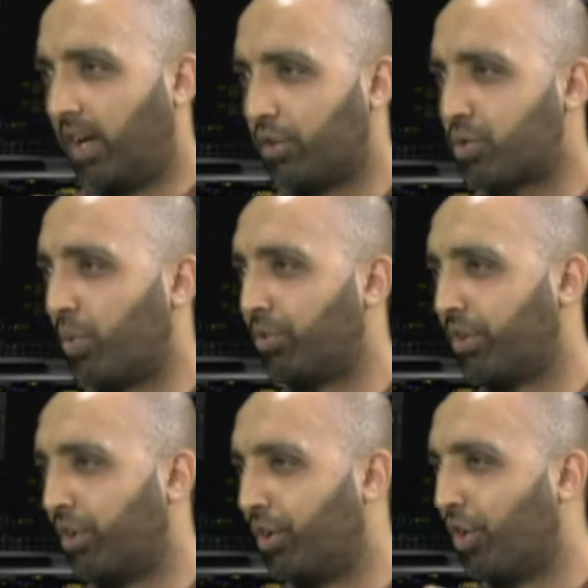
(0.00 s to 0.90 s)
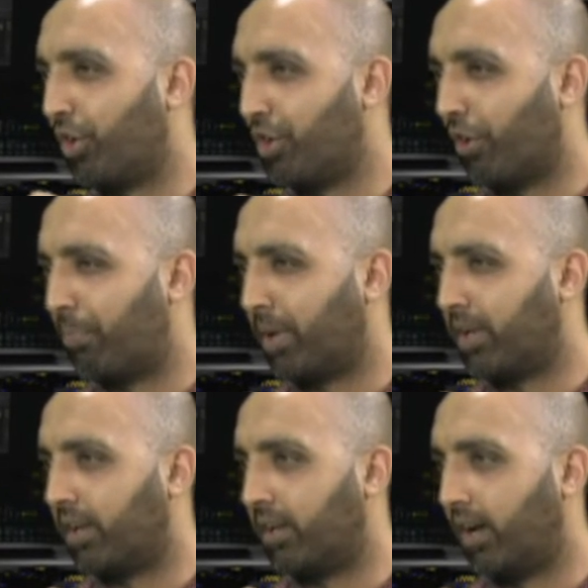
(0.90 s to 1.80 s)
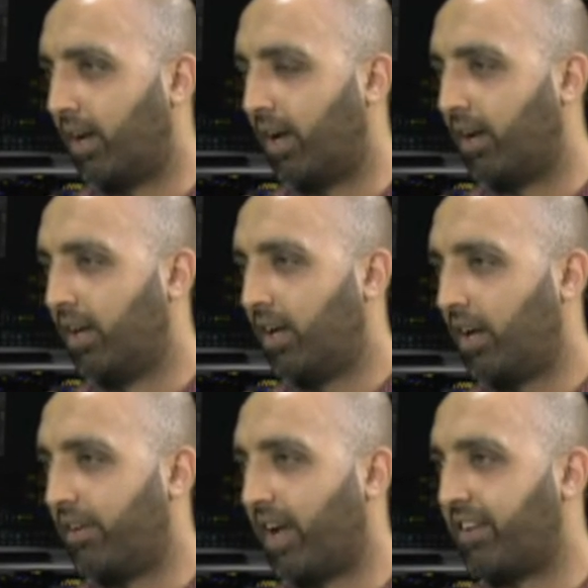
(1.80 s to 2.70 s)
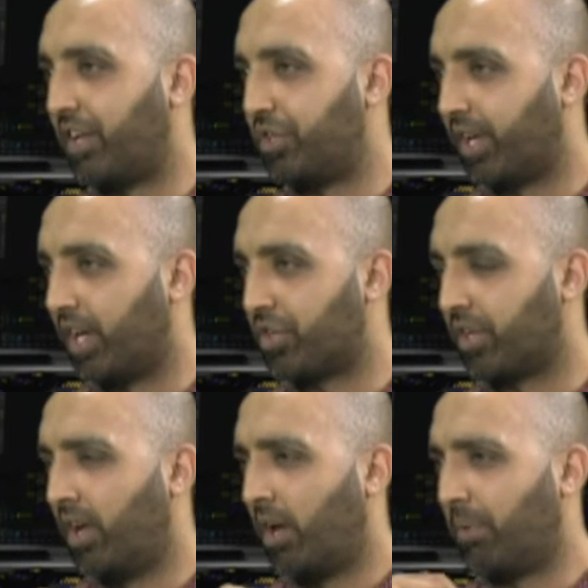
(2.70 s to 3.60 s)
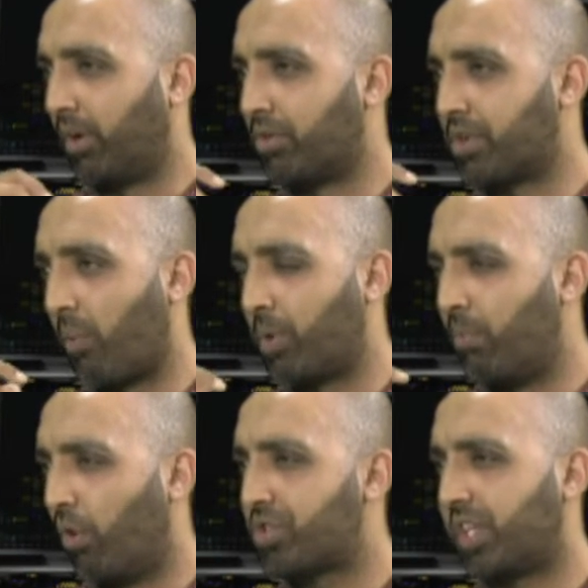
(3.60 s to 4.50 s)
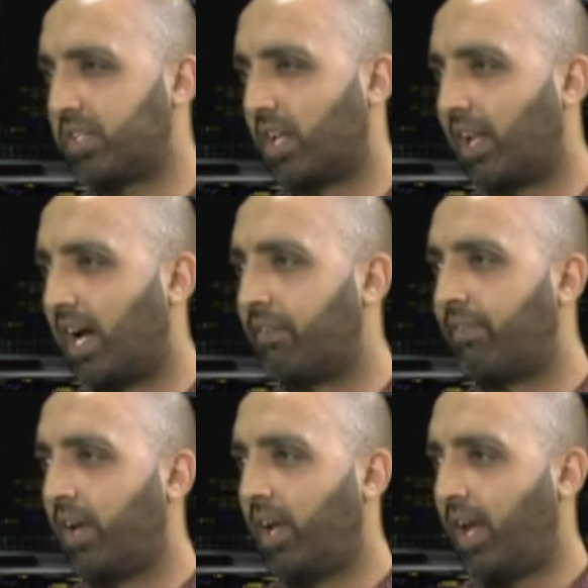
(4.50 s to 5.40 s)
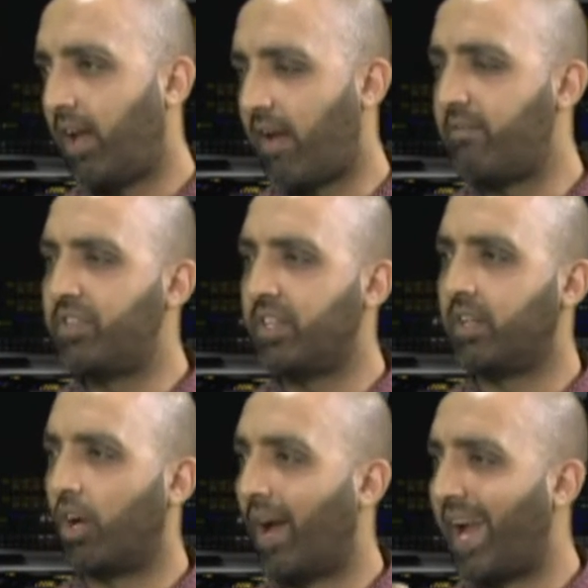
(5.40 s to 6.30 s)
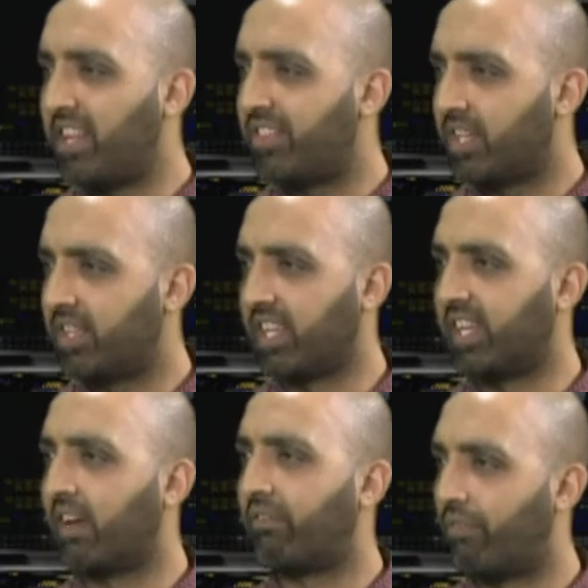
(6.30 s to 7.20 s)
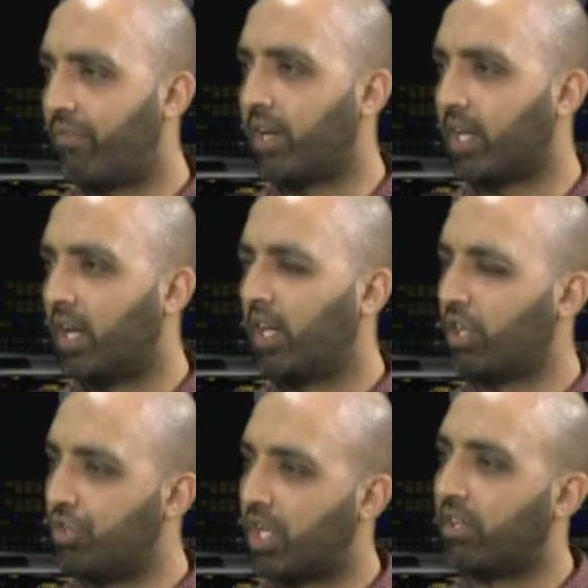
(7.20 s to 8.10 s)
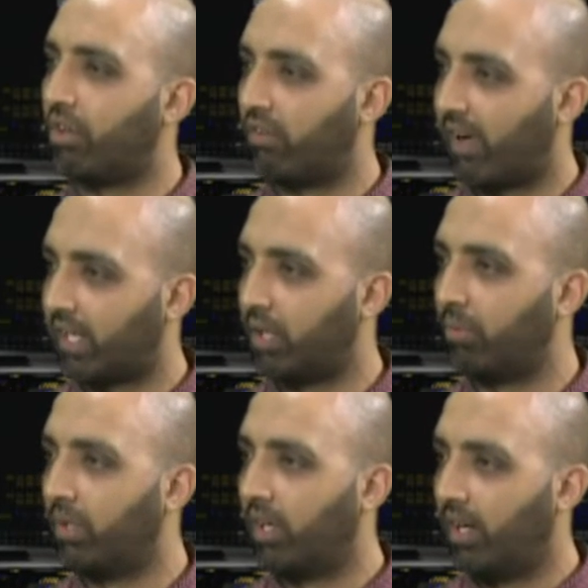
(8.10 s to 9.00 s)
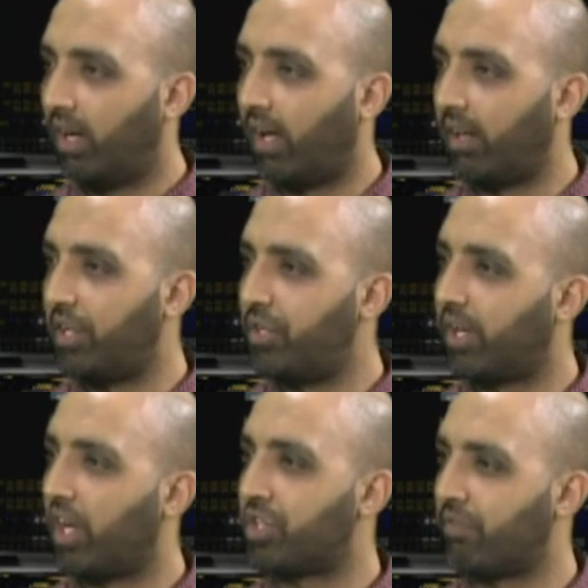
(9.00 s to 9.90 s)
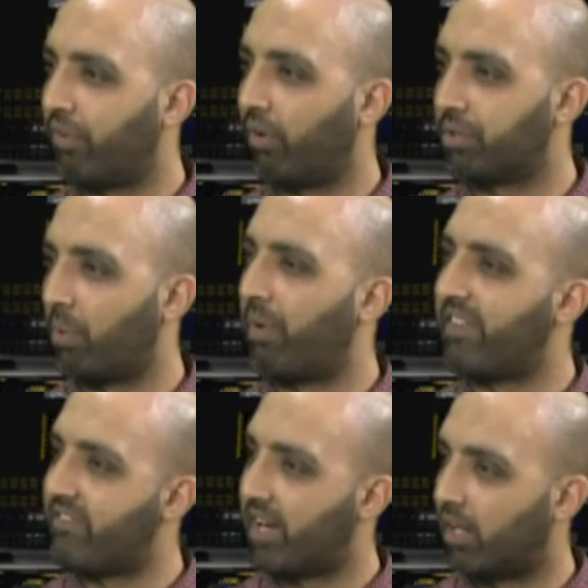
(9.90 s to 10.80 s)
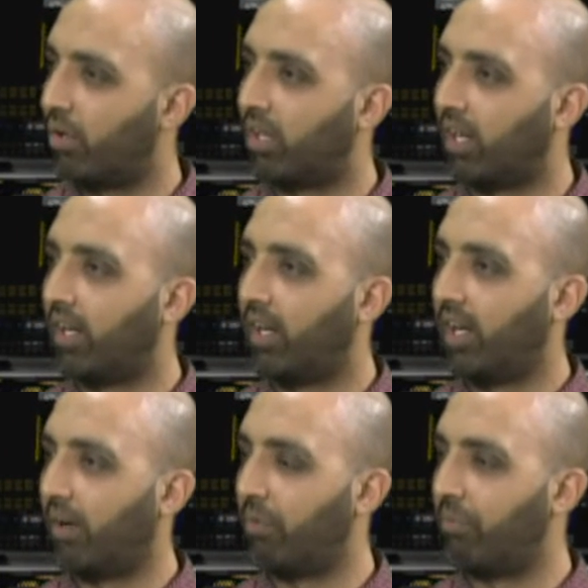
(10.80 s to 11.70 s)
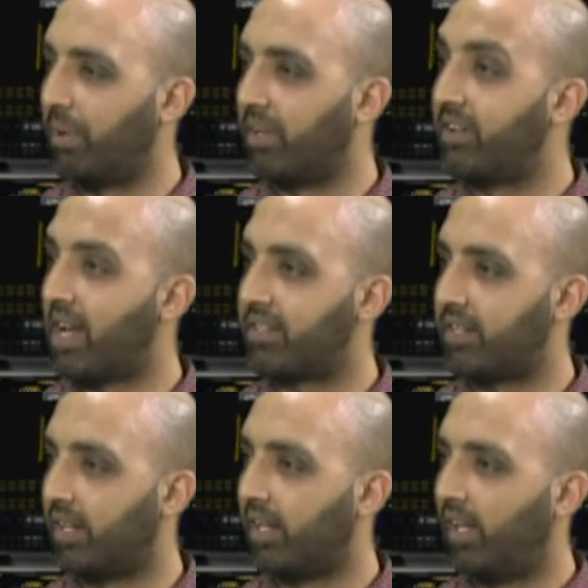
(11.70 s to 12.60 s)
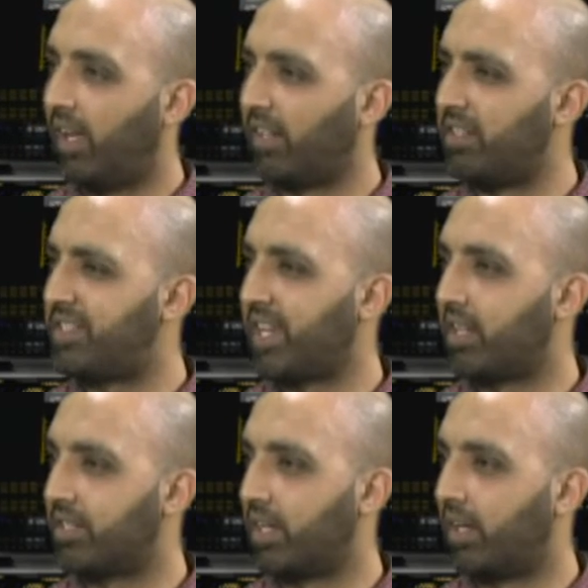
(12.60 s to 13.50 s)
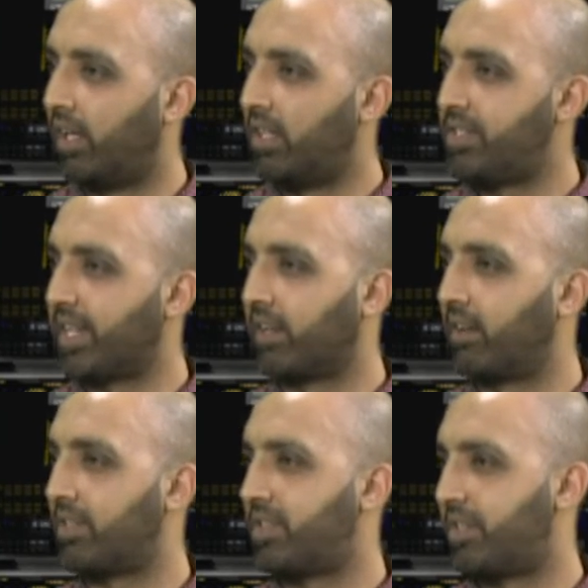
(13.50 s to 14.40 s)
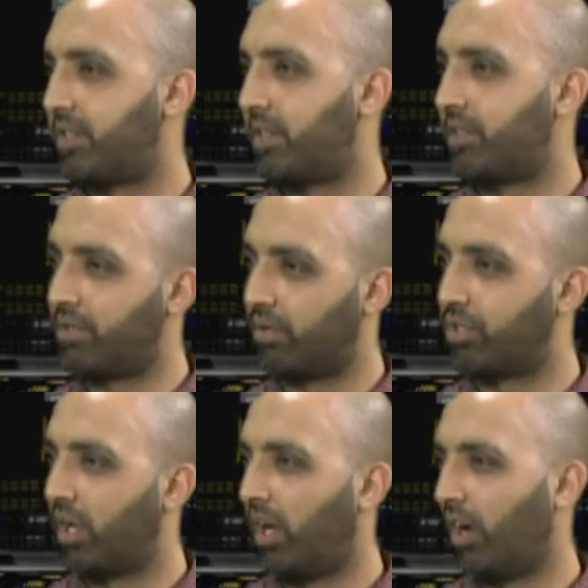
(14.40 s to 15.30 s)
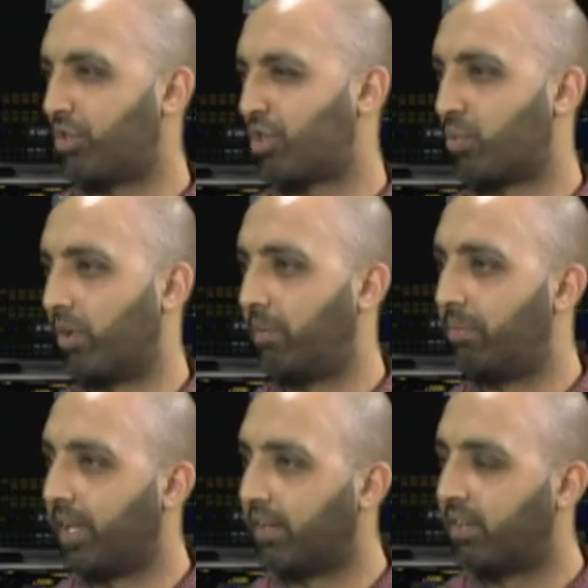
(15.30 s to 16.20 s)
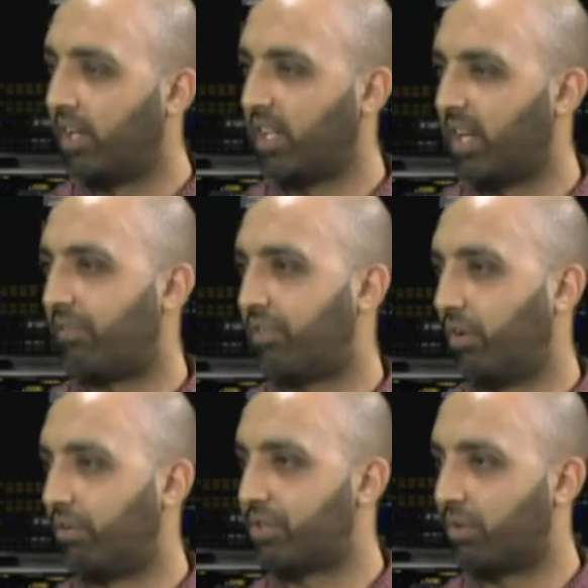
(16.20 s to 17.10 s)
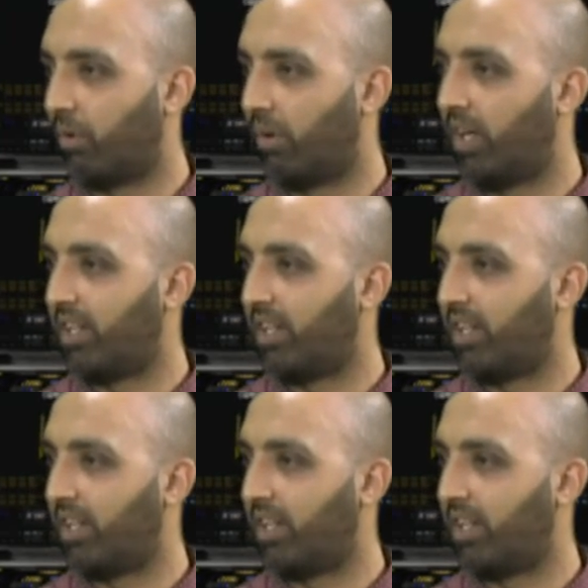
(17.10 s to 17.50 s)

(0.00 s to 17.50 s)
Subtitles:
I just want to know your opinion regarding education, because with most things in life, everything or anything that you get for free, you generally don't value. And definitely, education for us, we're very lucky, and we've been granted it, and it's seen as a second-class citizen as such. It's just one of them things. You have to go to school.